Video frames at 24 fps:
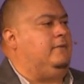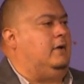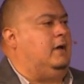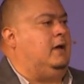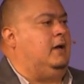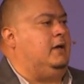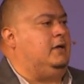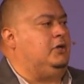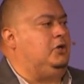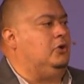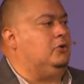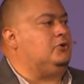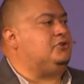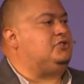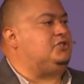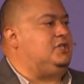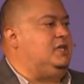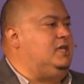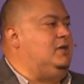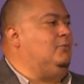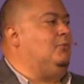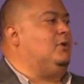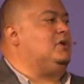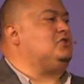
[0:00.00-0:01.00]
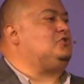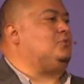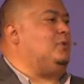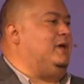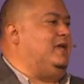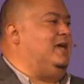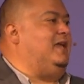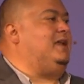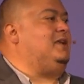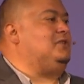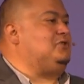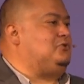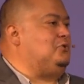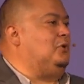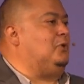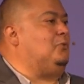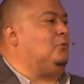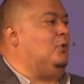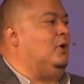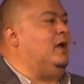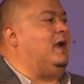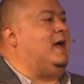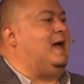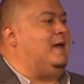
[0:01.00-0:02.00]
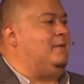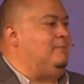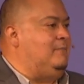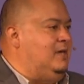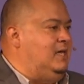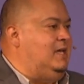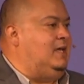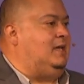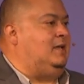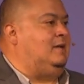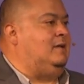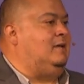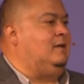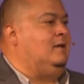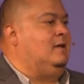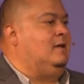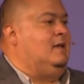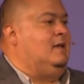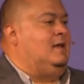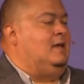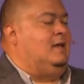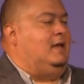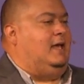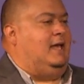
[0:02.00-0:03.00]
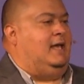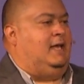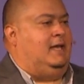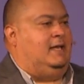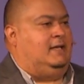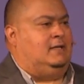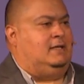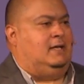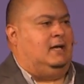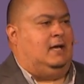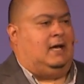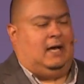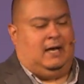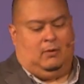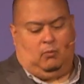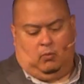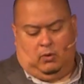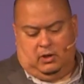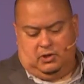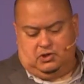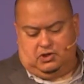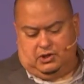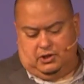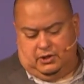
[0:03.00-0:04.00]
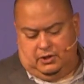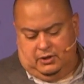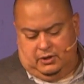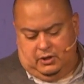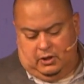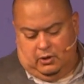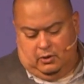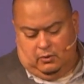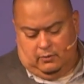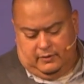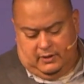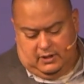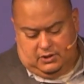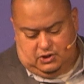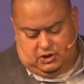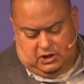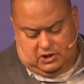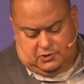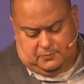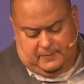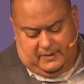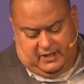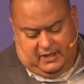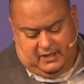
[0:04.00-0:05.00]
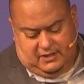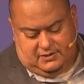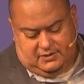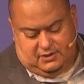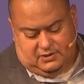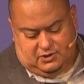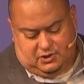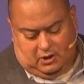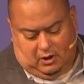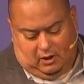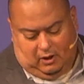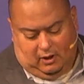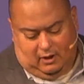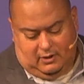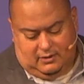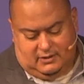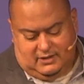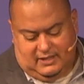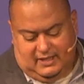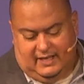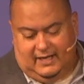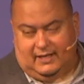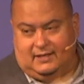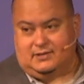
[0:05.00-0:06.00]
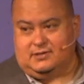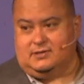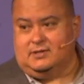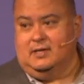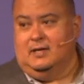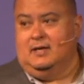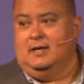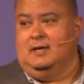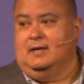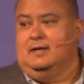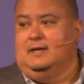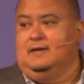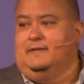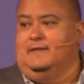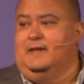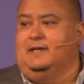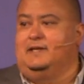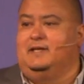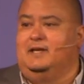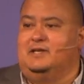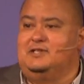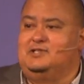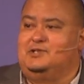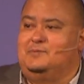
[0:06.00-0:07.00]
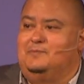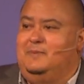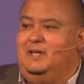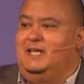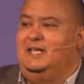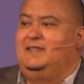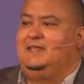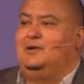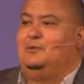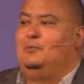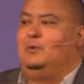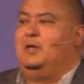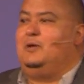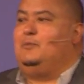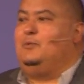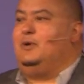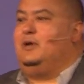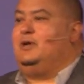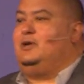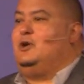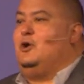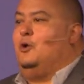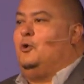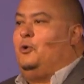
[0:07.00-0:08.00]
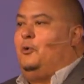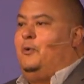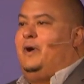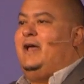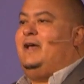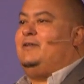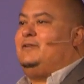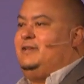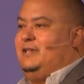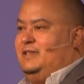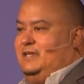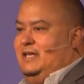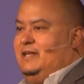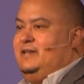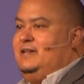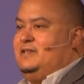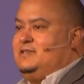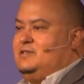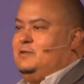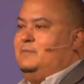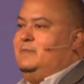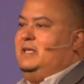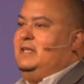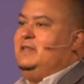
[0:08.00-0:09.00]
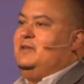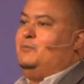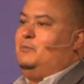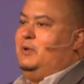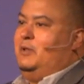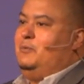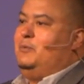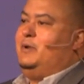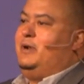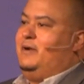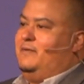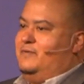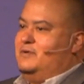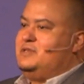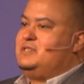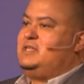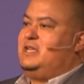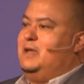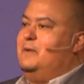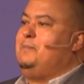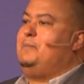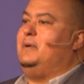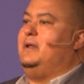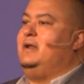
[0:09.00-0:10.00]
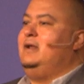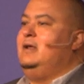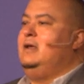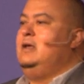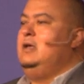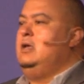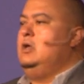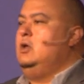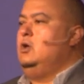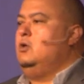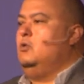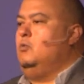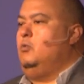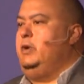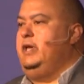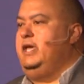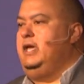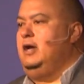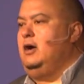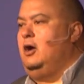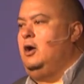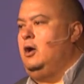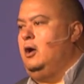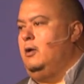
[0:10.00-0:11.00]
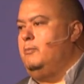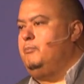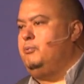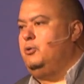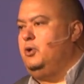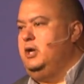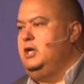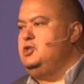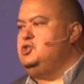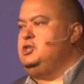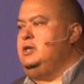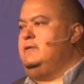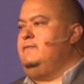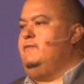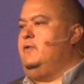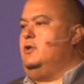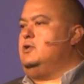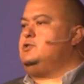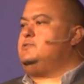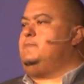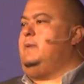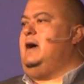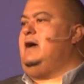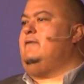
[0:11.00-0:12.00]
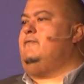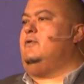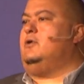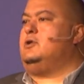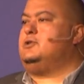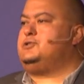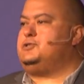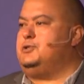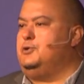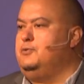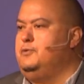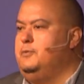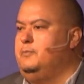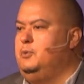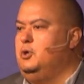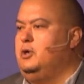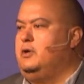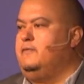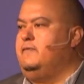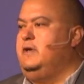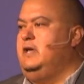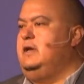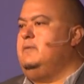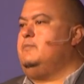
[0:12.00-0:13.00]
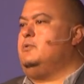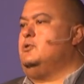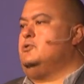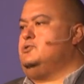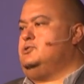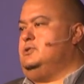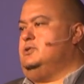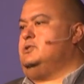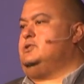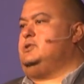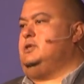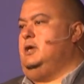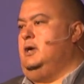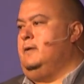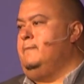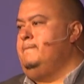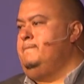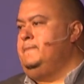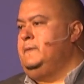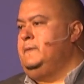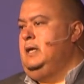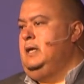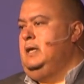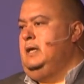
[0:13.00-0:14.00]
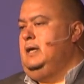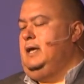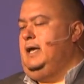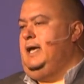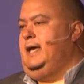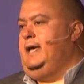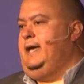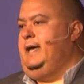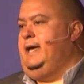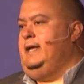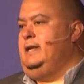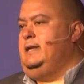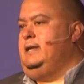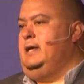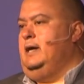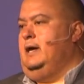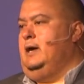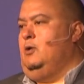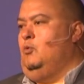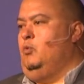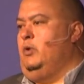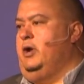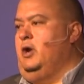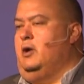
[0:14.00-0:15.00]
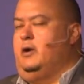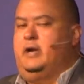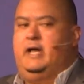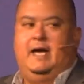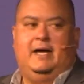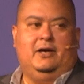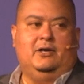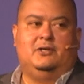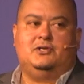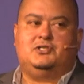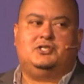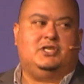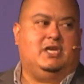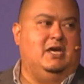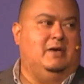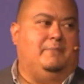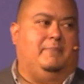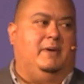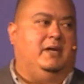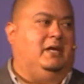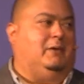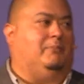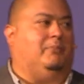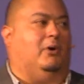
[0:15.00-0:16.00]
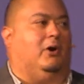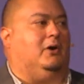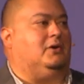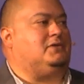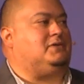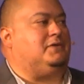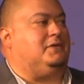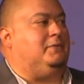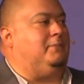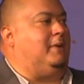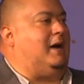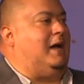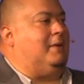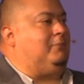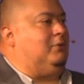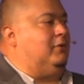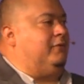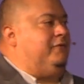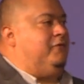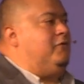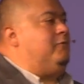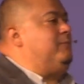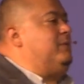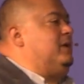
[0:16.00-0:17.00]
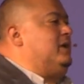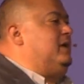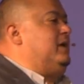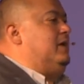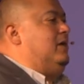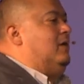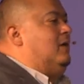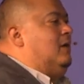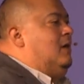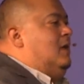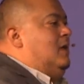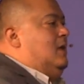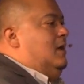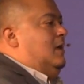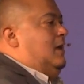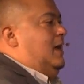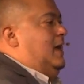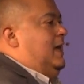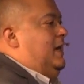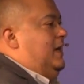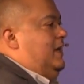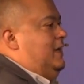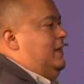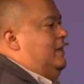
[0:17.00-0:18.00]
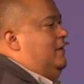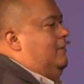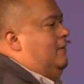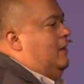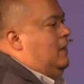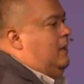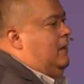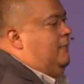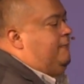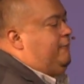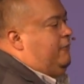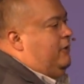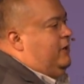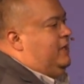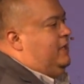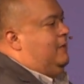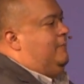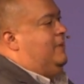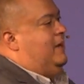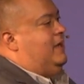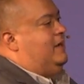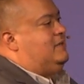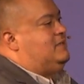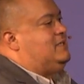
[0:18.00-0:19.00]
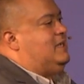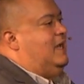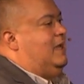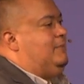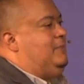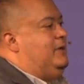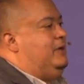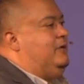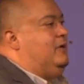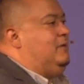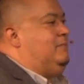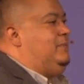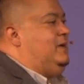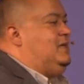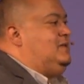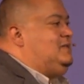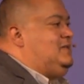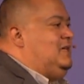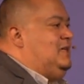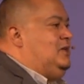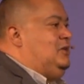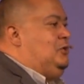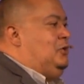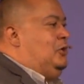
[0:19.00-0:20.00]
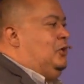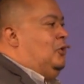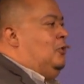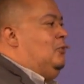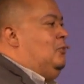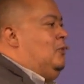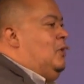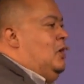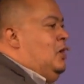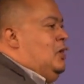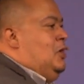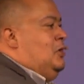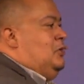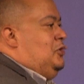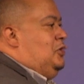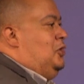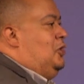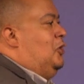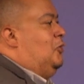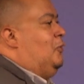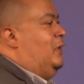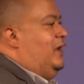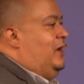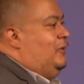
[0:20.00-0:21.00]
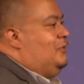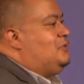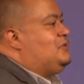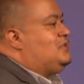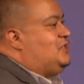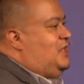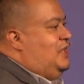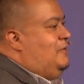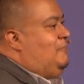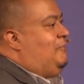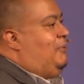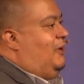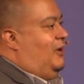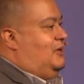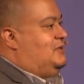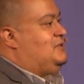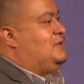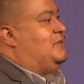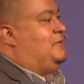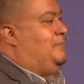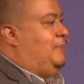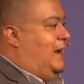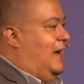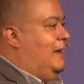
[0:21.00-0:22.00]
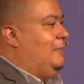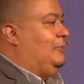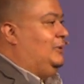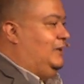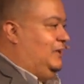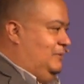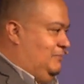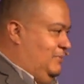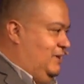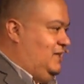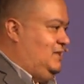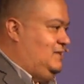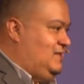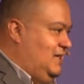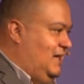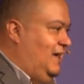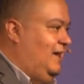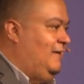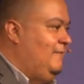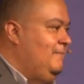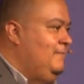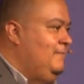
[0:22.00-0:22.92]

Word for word: Uh, you'll see once we get into it what I mean. And uh, I want you to know that just because it's a hard text, that doesn't mean that we would go around it. That doesn't mean that we would ever skip it. We are preaching verse by verse through the book of Hebrews this year, and uh, we are not going to skip any parts of the Bible. If you've been here at any uh, for any amount of time here at BT, you know you know we don't skip parts of the Bible at BT.